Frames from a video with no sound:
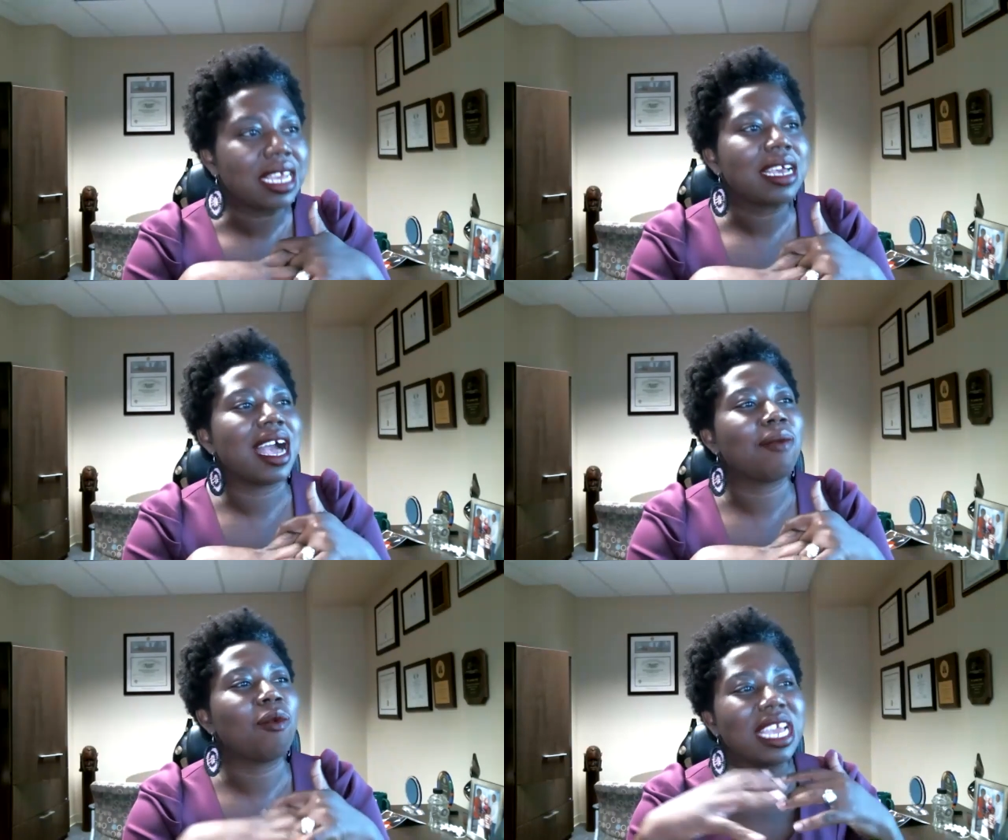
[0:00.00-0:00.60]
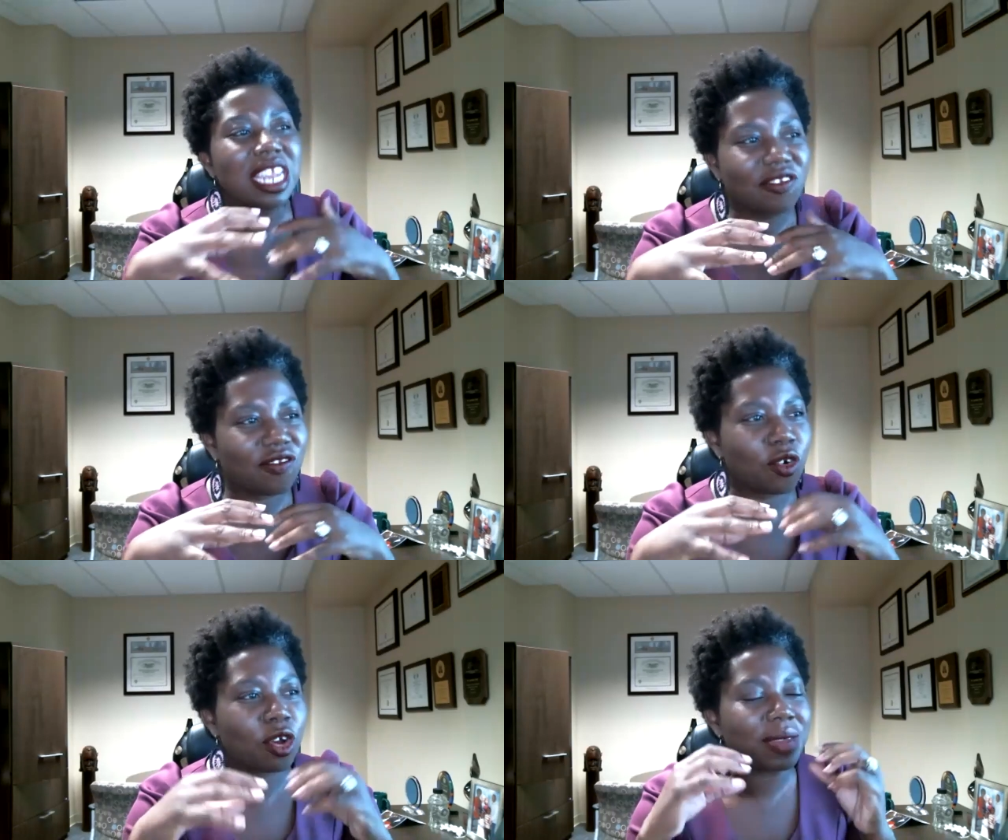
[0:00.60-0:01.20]
white
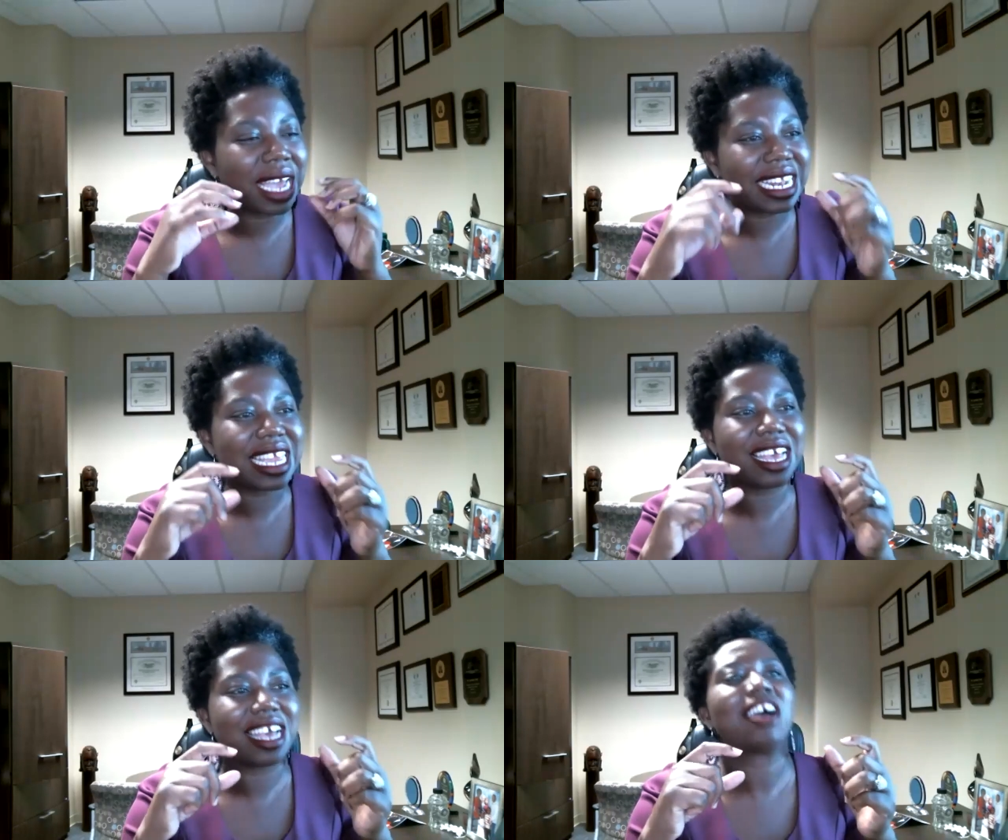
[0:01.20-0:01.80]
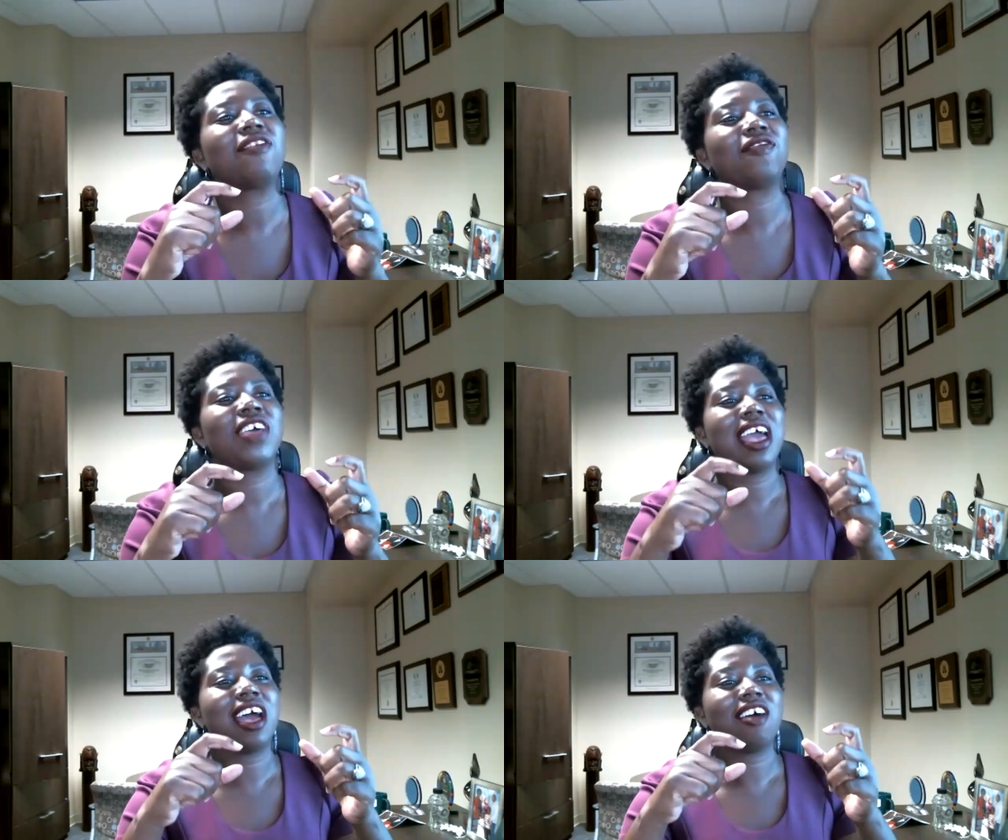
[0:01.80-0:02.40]
informed idea of
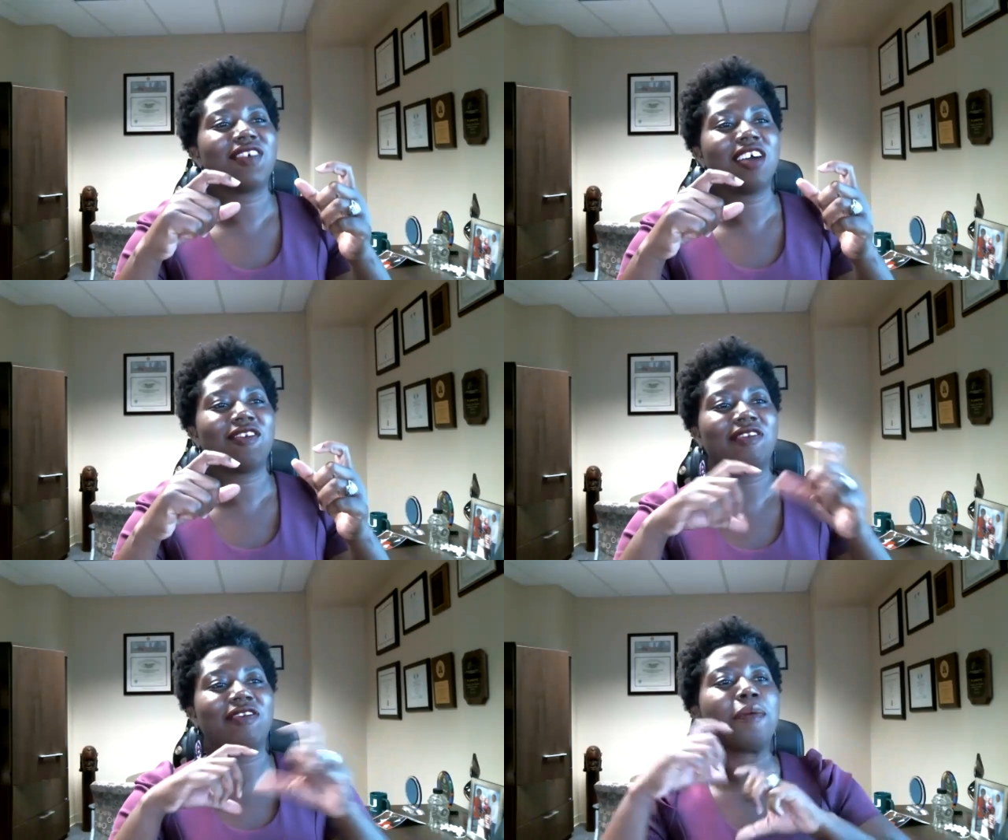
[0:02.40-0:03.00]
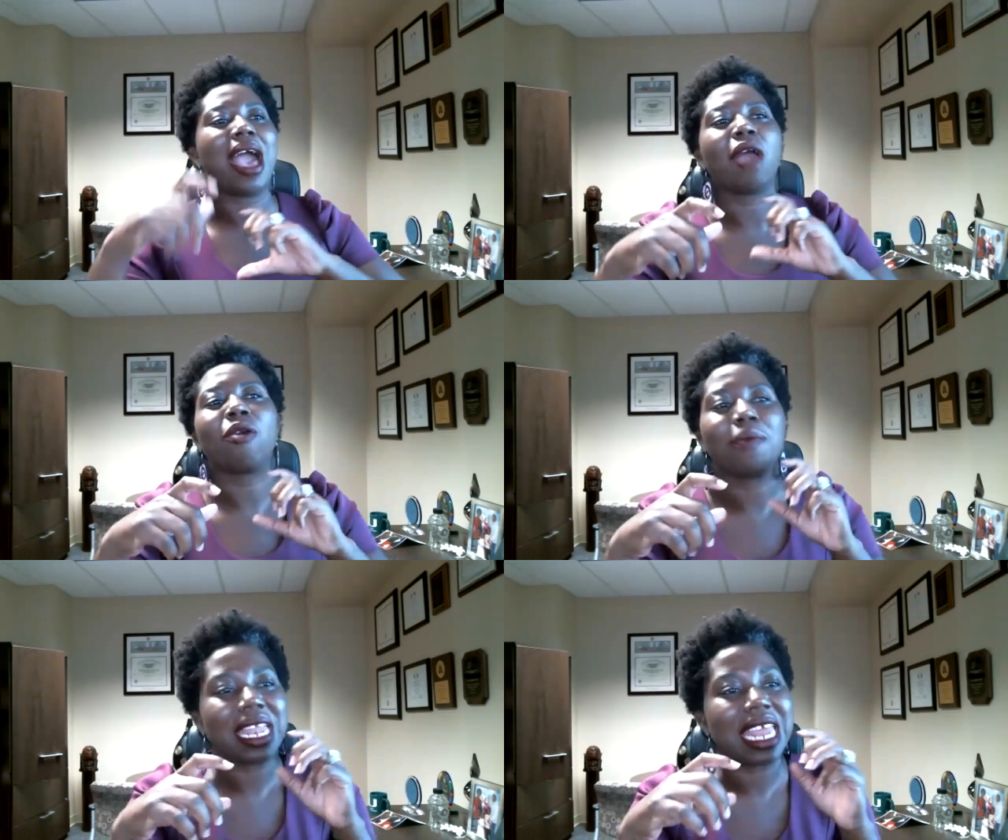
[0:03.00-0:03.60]
empowerment.